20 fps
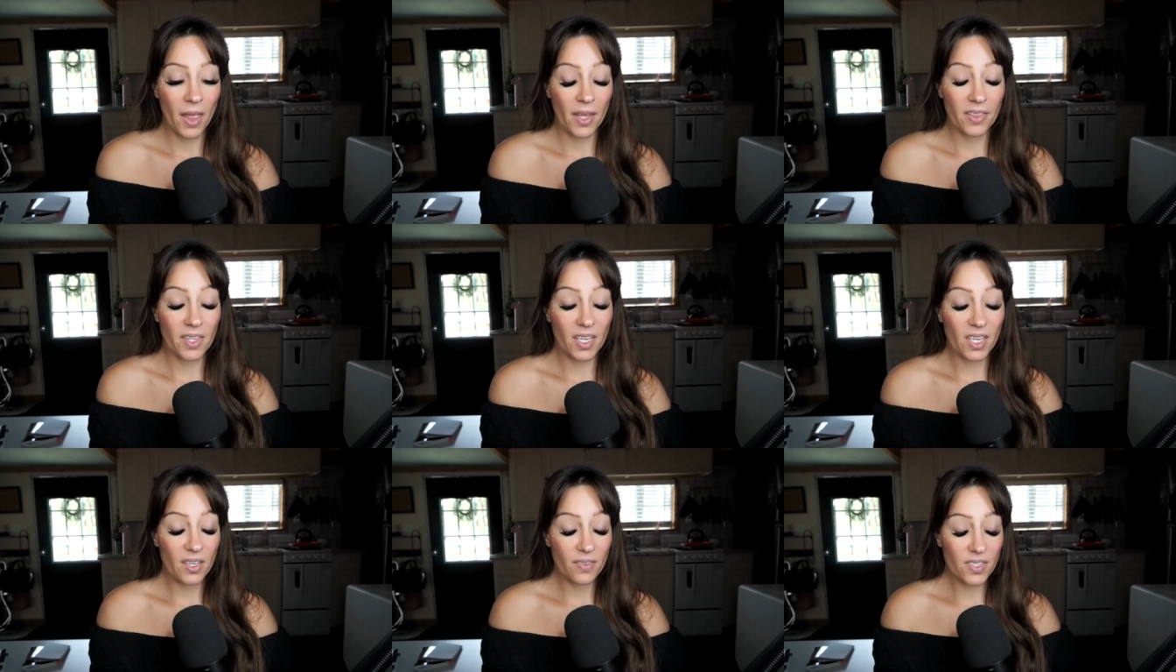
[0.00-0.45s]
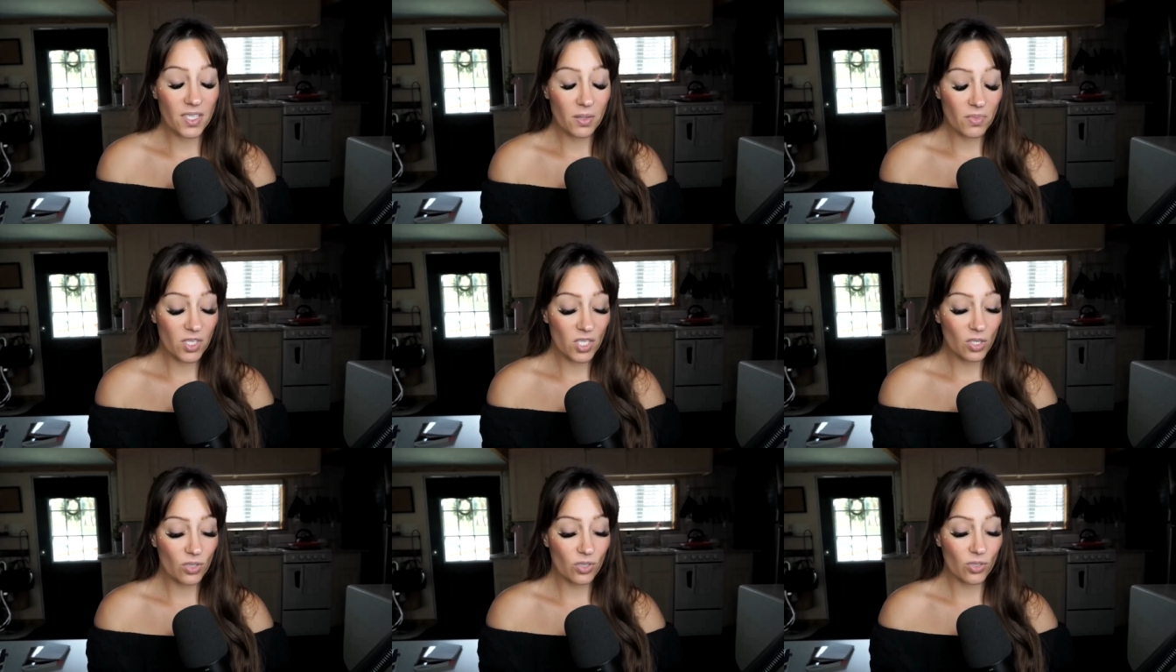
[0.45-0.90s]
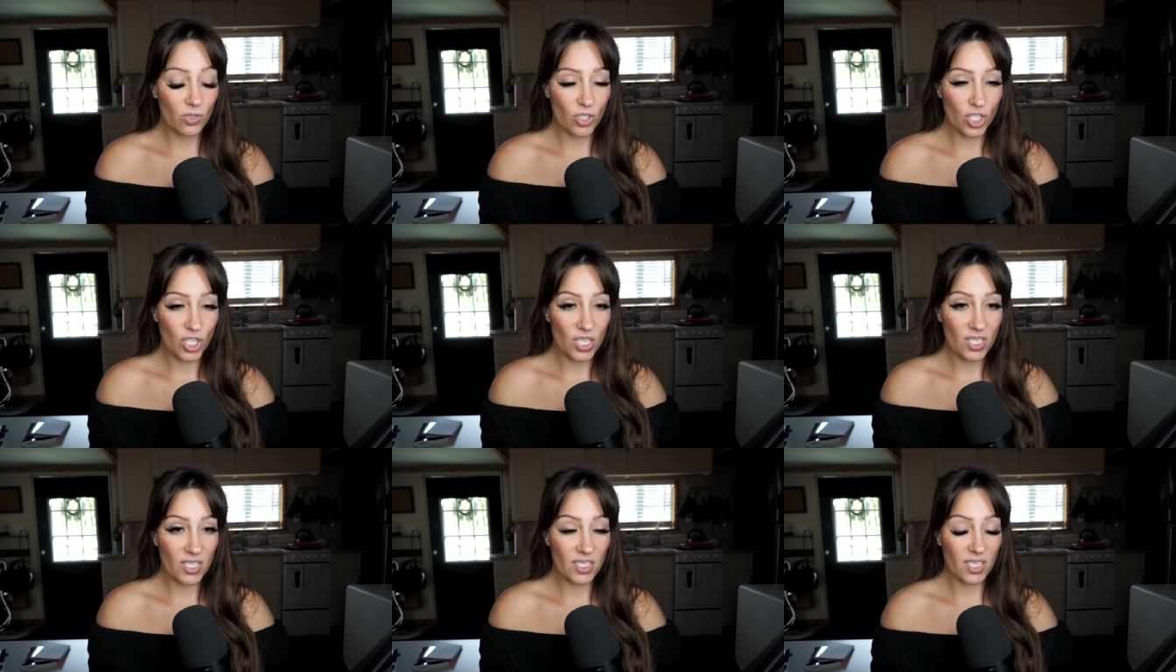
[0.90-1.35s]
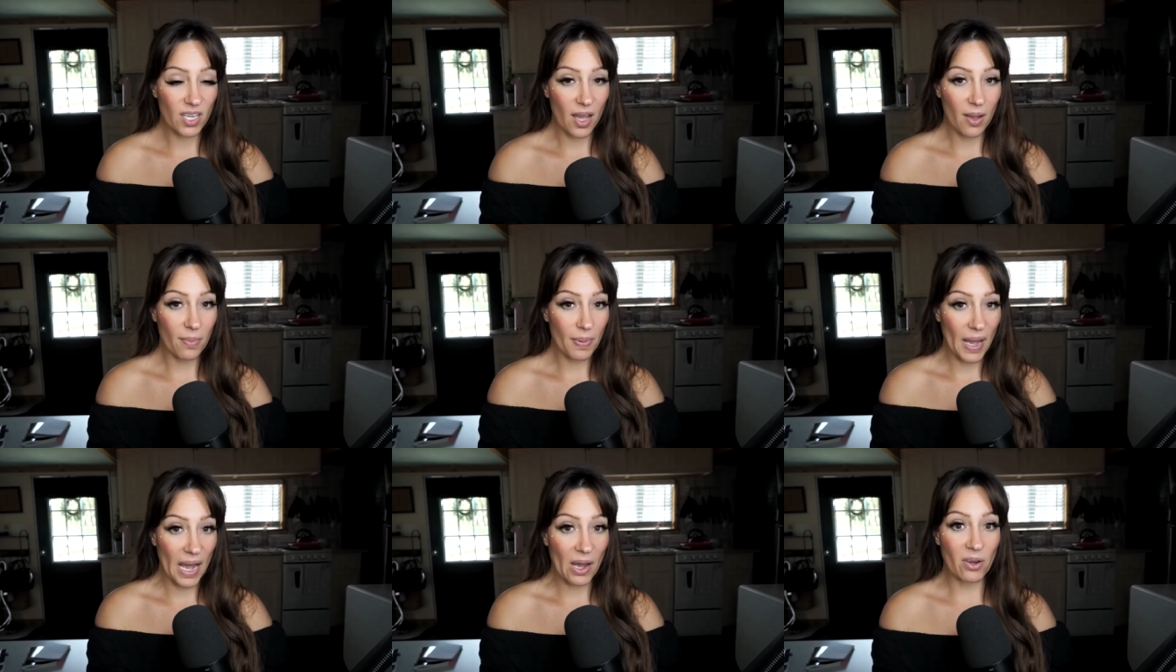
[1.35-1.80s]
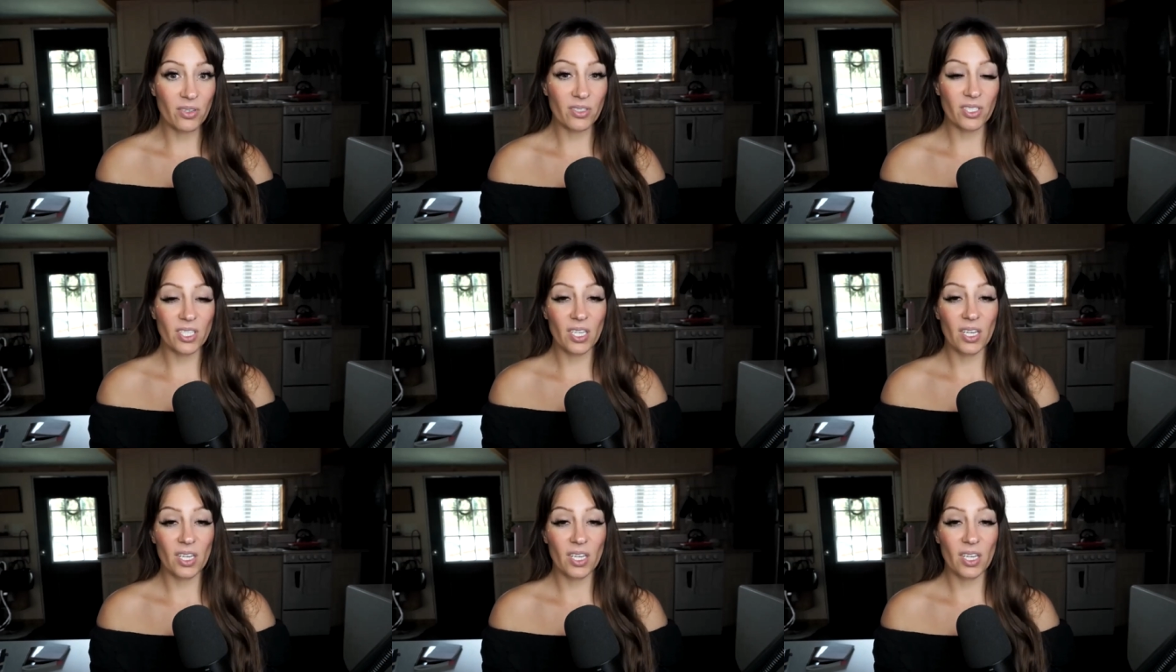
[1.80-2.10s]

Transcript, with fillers: Think of some solutions about